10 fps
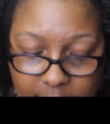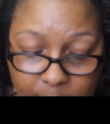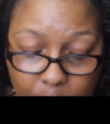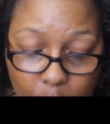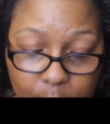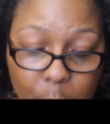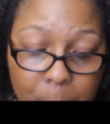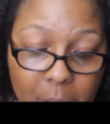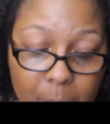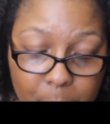These are also
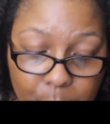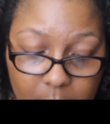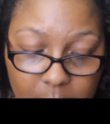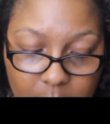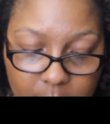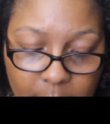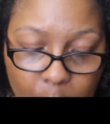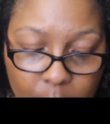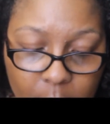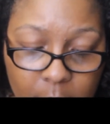by Barilla. They
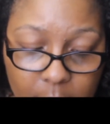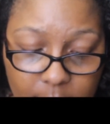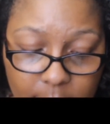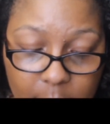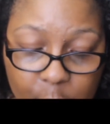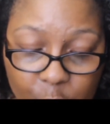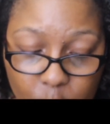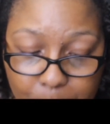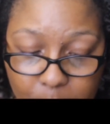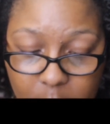are Galletti
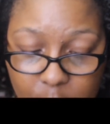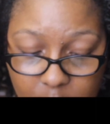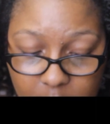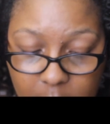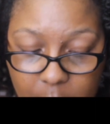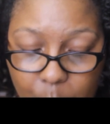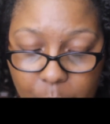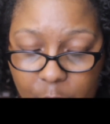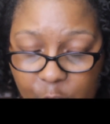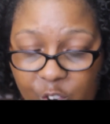Shortbread Cookie
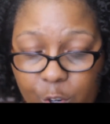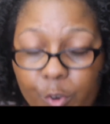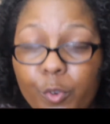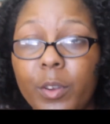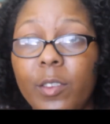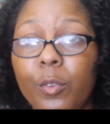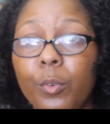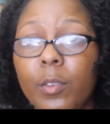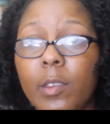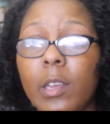with Sugar
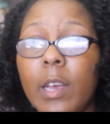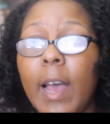Crystals.